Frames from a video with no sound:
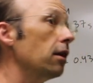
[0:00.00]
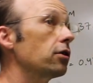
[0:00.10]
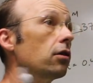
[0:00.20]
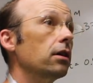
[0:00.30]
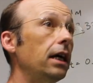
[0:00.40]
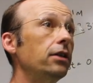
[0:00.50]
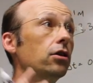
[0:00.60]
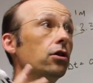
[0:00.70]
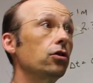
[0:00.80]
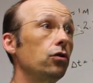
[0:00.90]
so
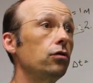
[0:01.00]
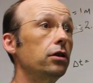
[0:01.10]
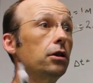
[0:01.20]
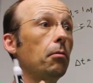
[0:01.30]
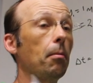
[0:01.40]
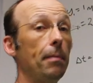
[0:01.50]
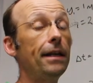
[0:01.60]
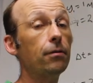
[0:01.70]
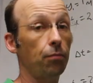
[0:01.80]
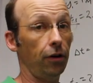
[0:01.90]
let's use the
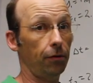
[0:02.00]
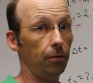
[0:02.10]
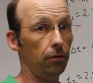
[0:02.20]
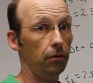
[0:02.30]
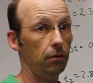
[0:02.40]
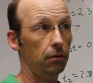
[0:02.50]
momentum principle